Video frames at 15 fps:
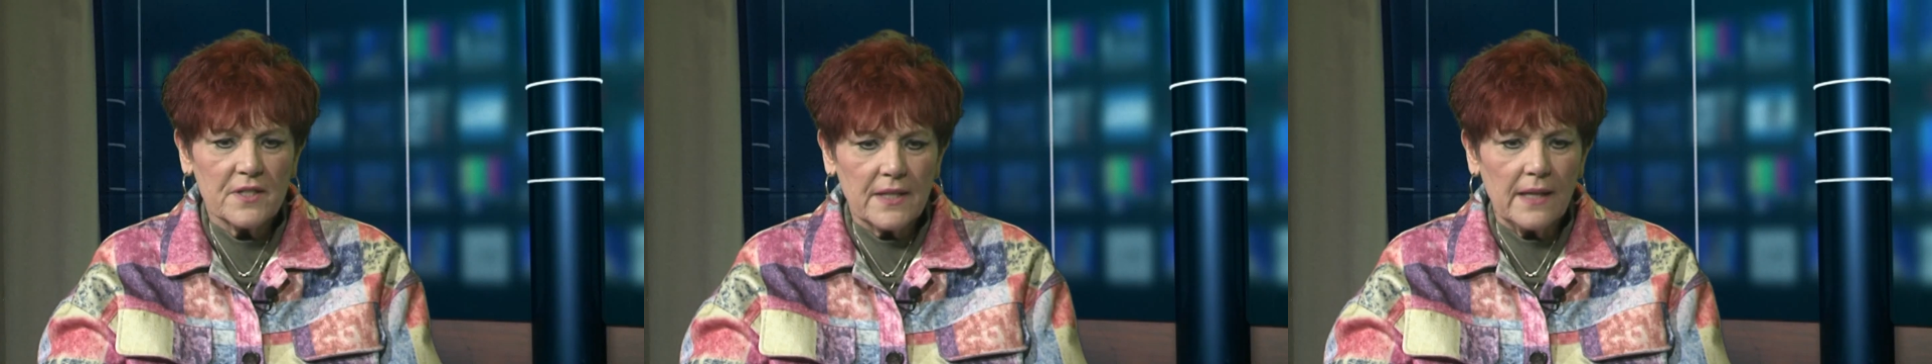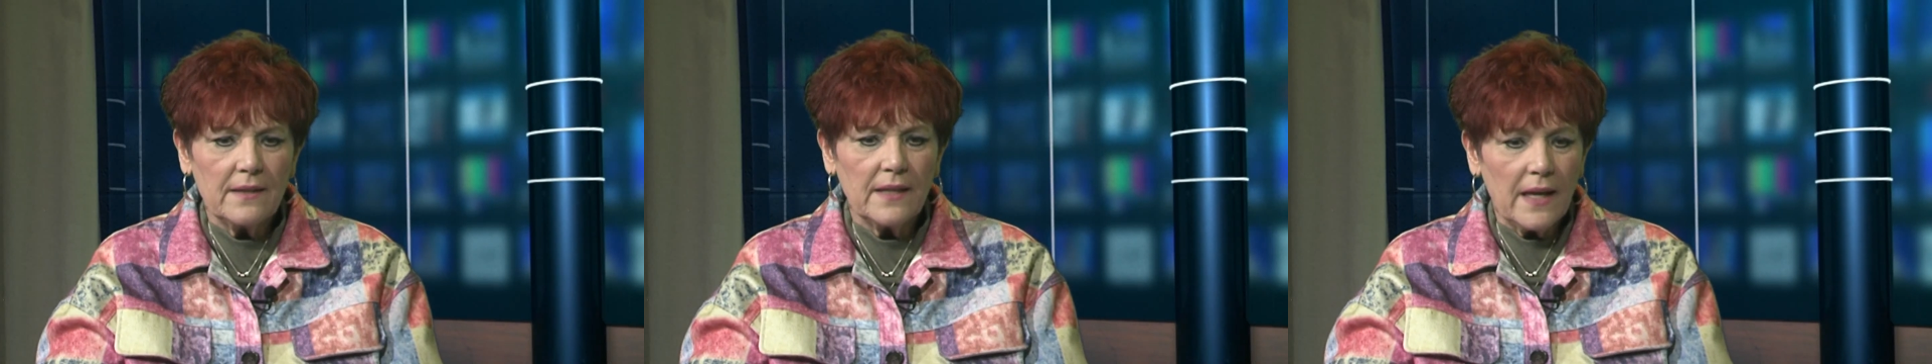
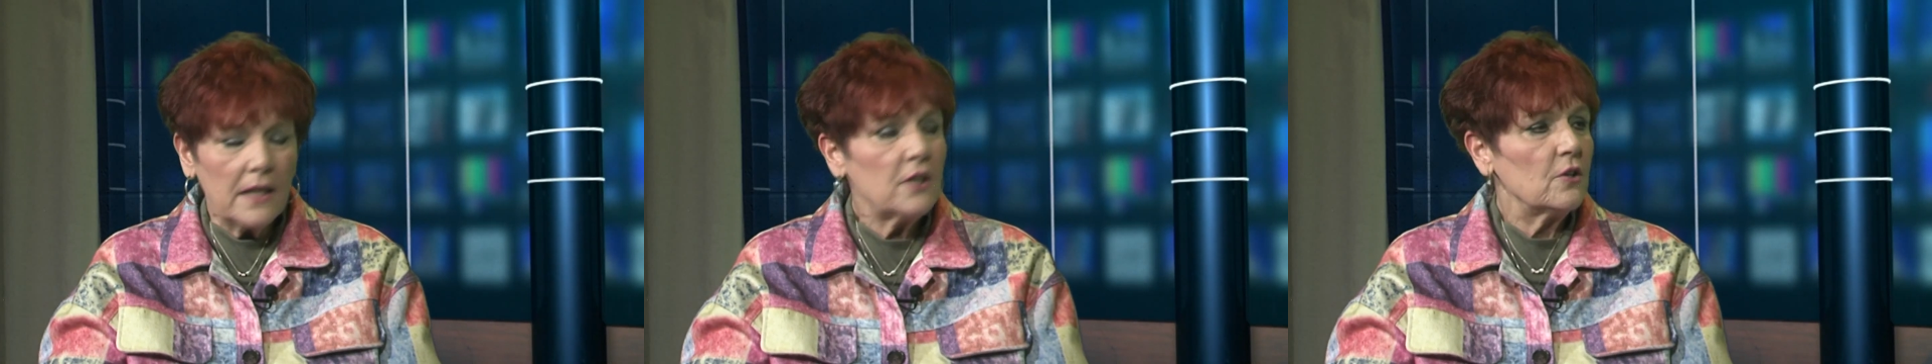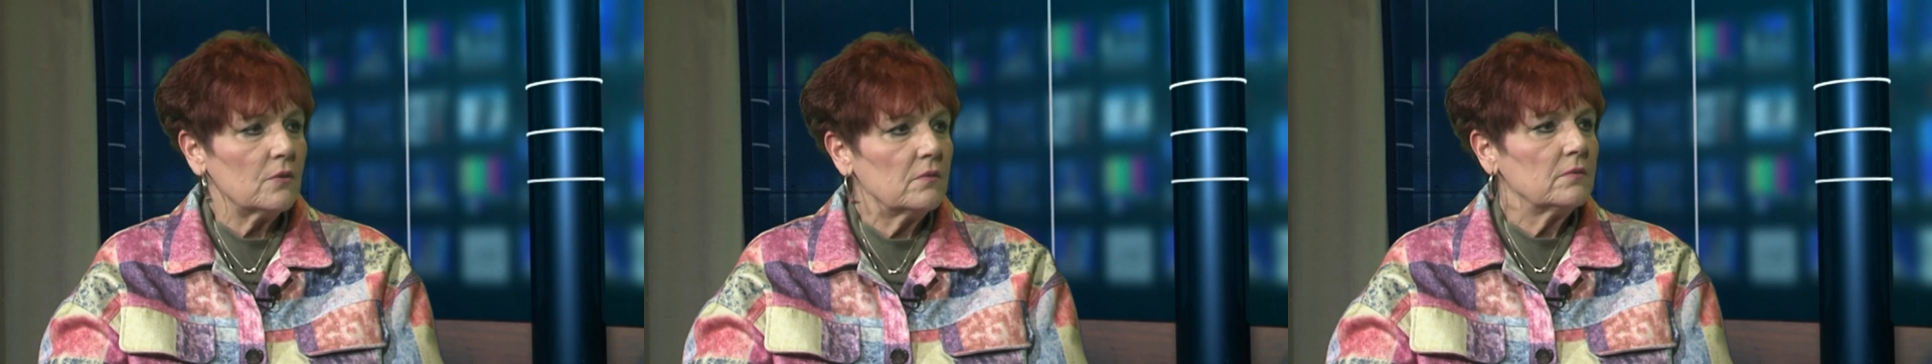say
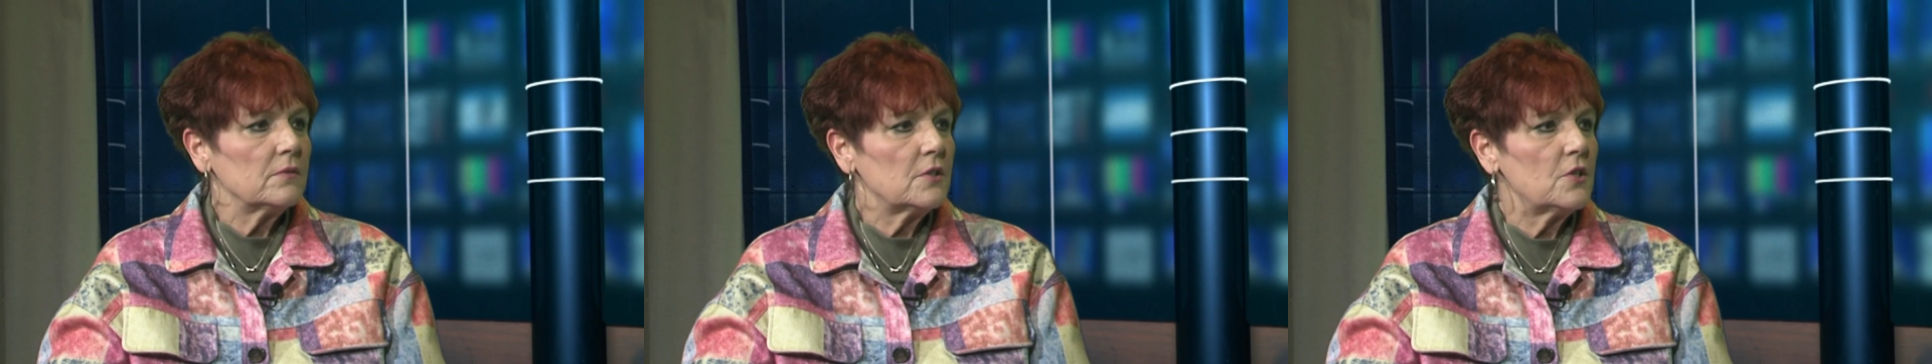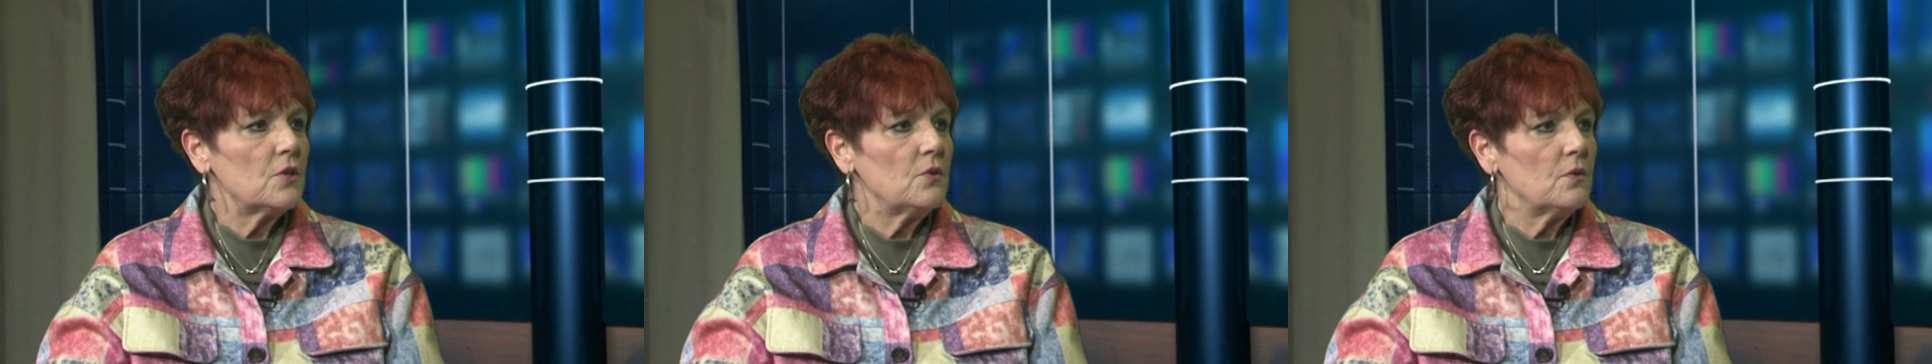thank you
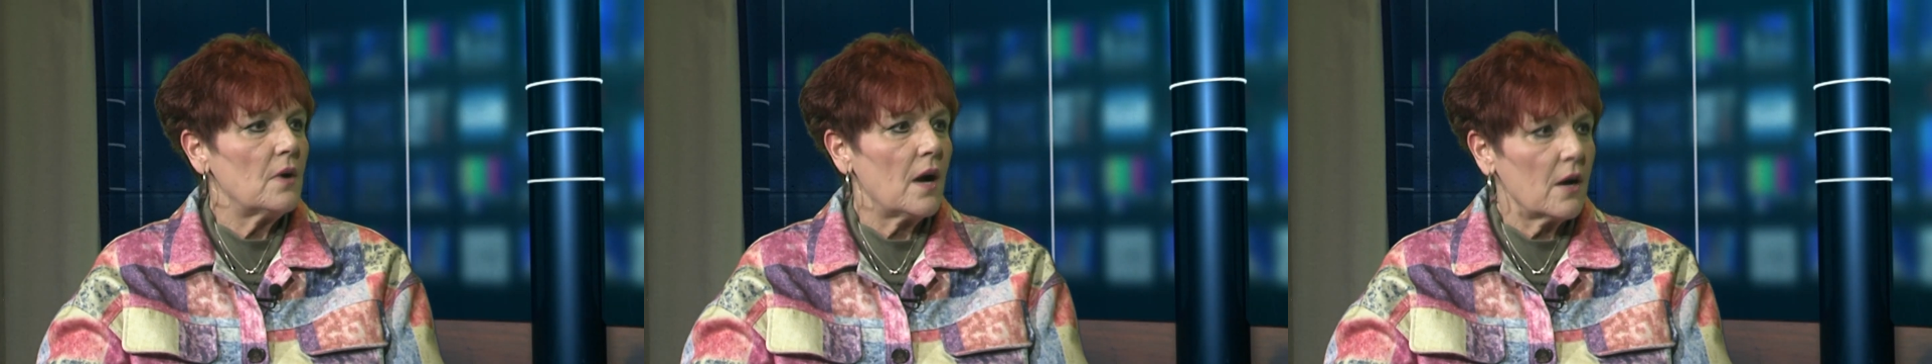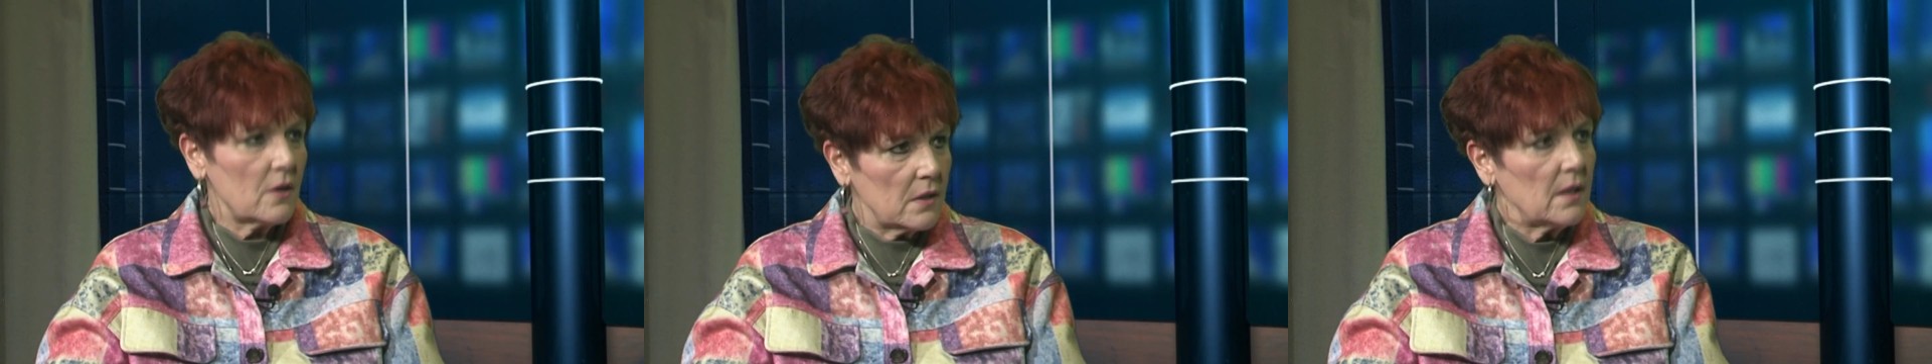to
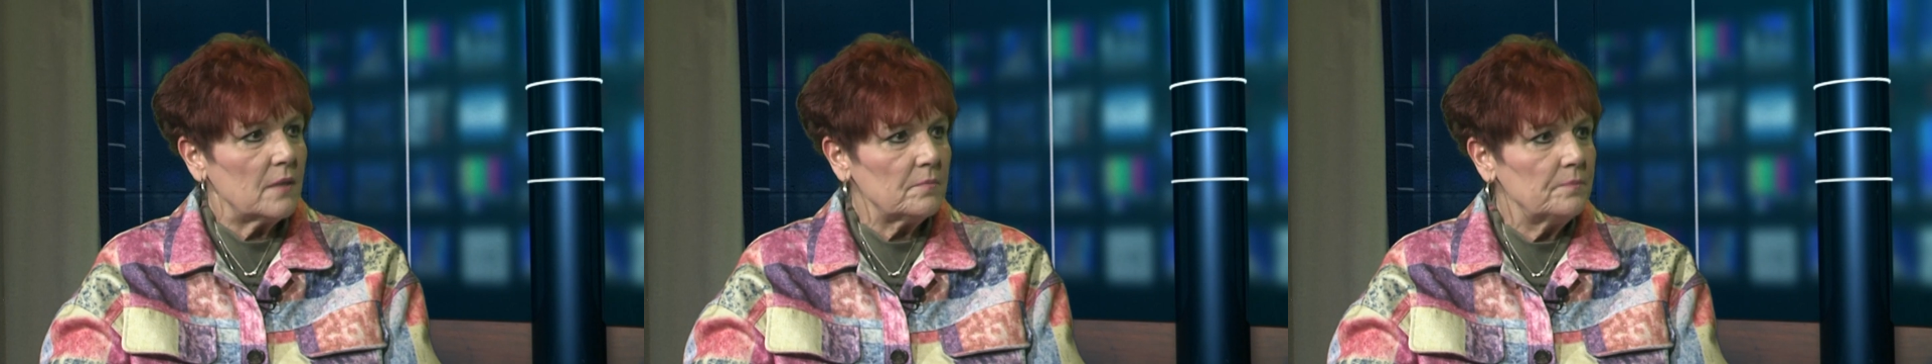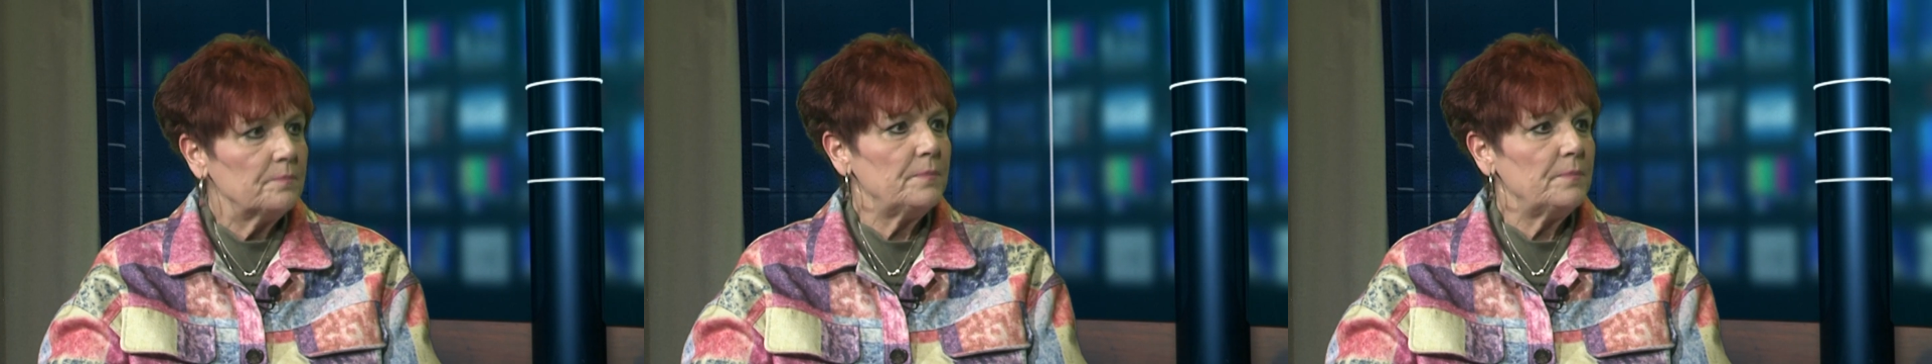our club,